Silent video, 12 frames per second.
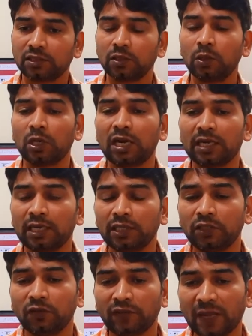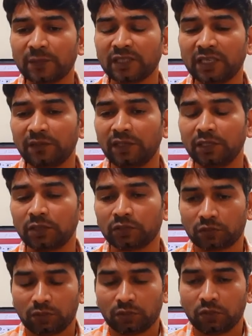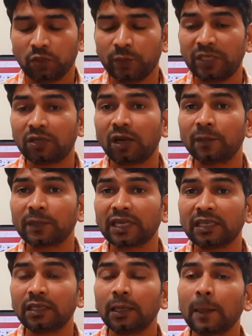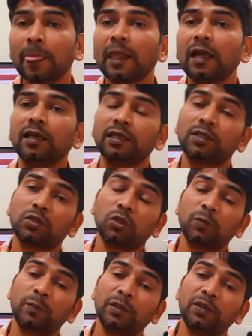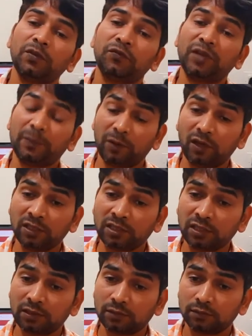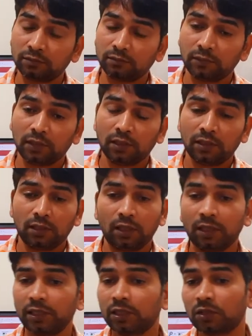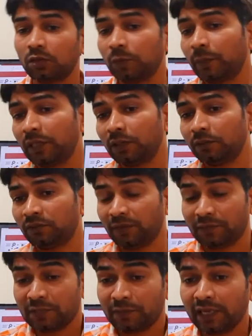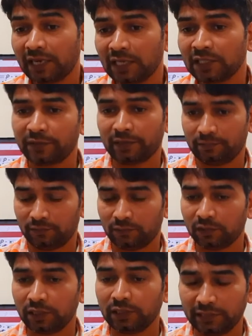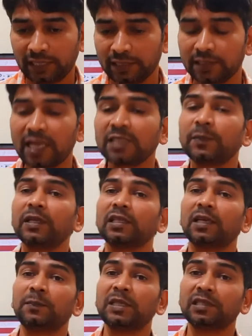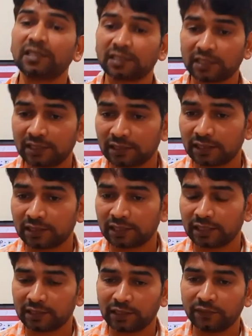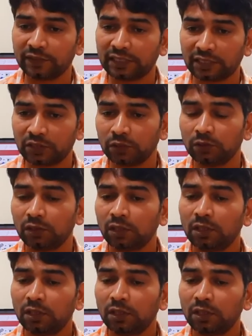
So a kind of app server is, it could be Tomcat, it could be WebLogic, or it could be WebSphere as well. Okay, that is as per the business cases like that we can do.